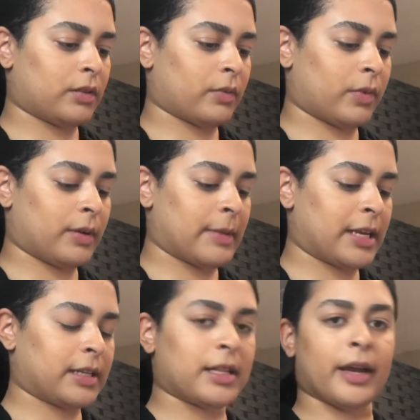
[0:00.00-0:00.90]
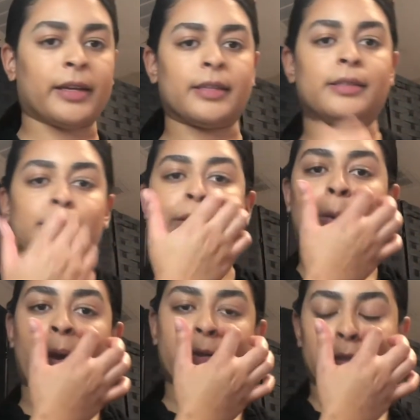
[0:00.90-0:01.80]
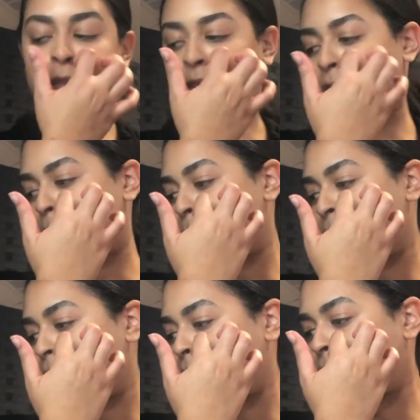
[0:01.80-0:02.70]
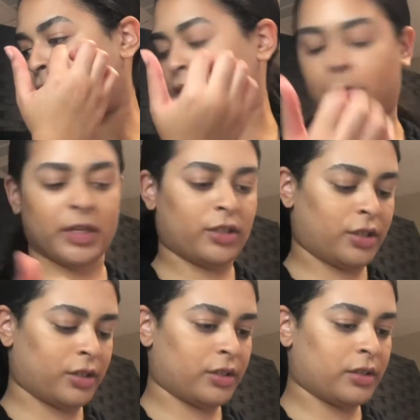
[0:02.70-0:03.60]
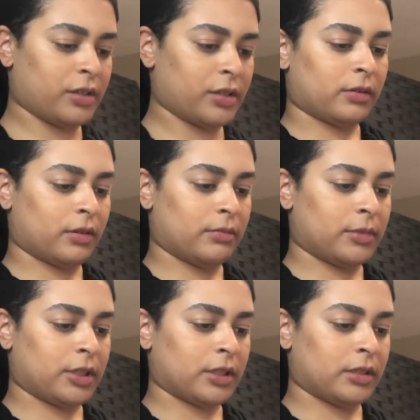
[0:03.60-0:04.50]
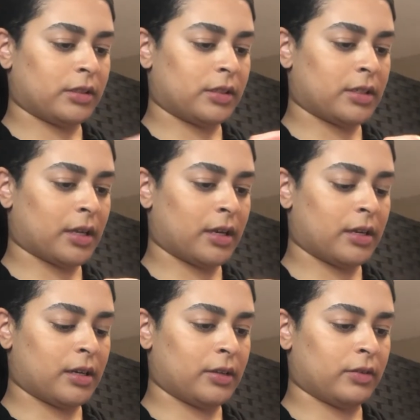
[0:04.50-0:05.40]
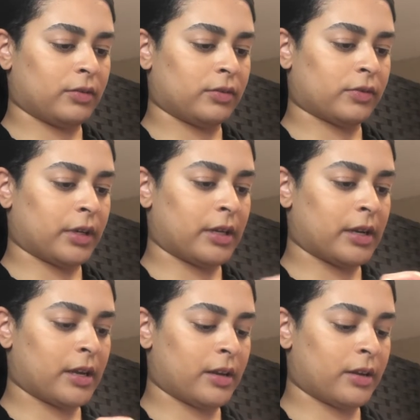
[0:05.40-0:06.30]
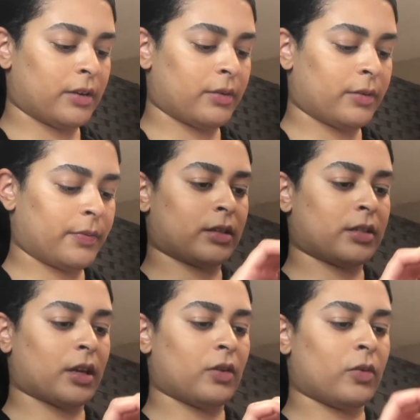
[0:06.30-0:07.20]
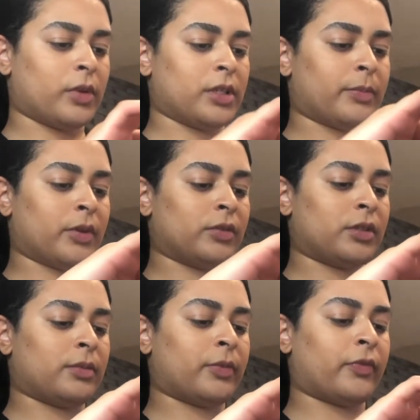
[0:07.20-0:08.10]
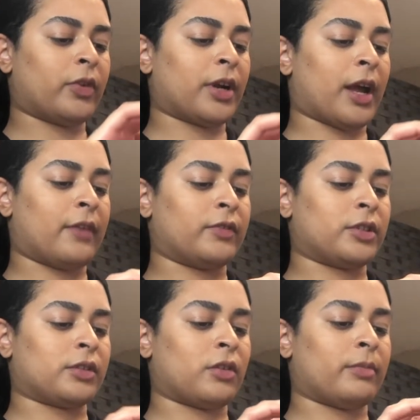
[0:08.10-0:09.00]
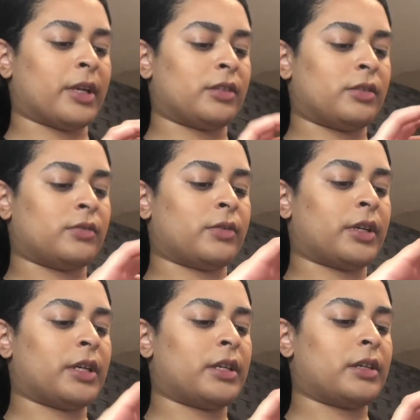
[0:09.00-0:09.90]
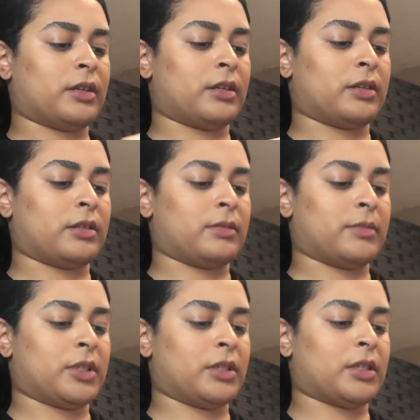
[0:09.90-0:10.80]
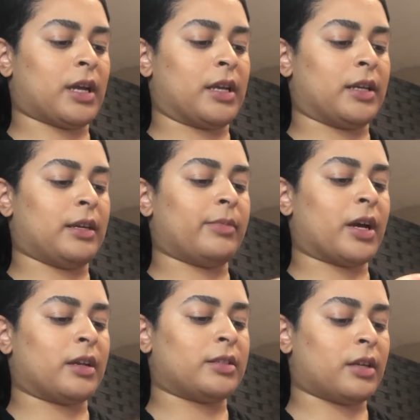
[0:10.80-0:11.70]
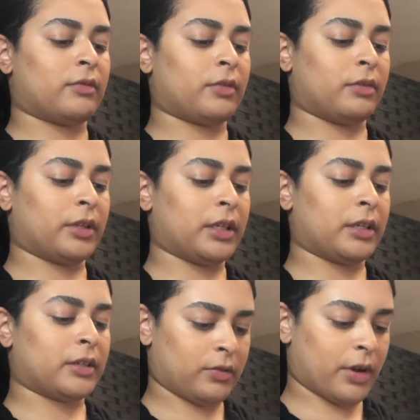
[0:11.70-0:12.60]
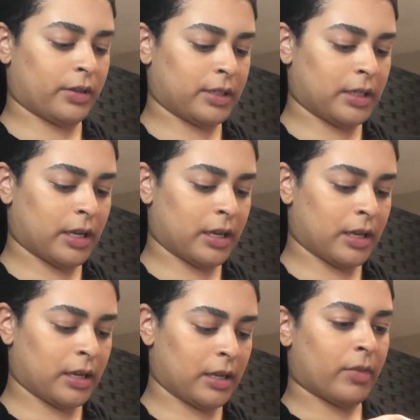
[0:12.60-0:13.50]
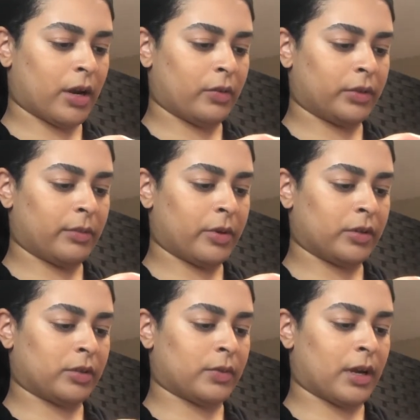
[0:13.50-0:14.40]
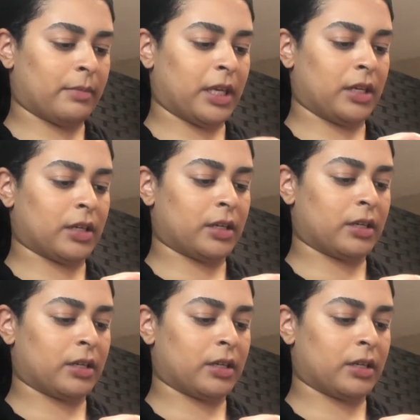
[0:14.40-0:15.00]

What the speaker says: one of my clients. So I usually take before and after pictures, so I'm just editing those right now because I always post before and afters on my story, just to kind of keep content rolling throughout the day. But I only post when I'm here.